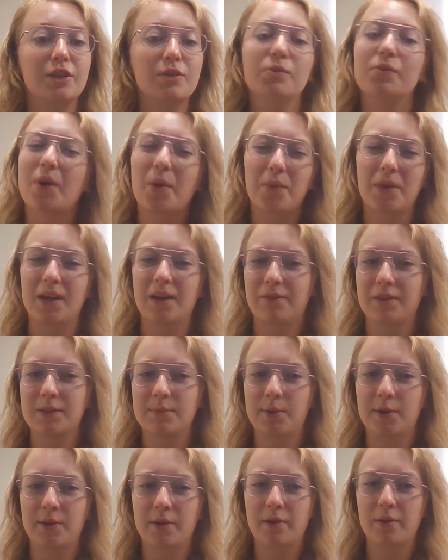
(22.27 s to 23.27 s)
know the difference
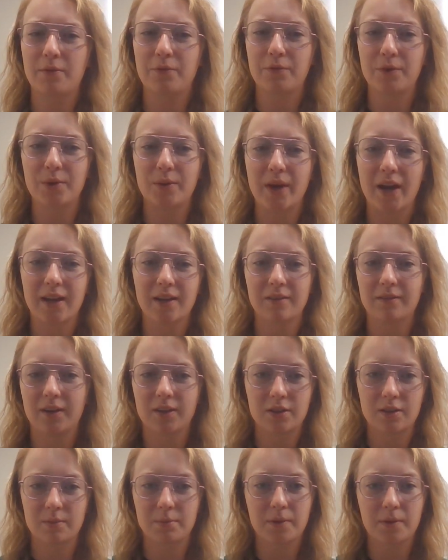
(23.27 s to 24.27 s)
between a fruit and a
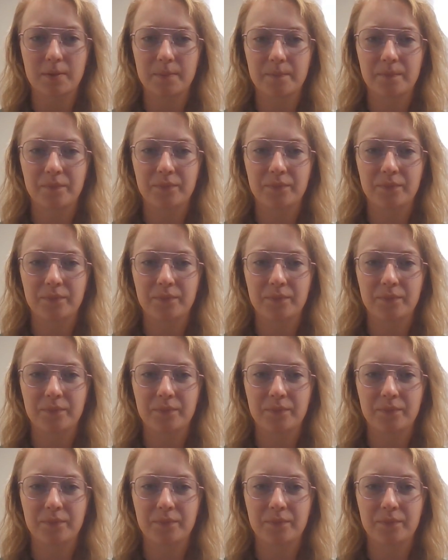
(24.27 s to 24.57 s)
vegetable?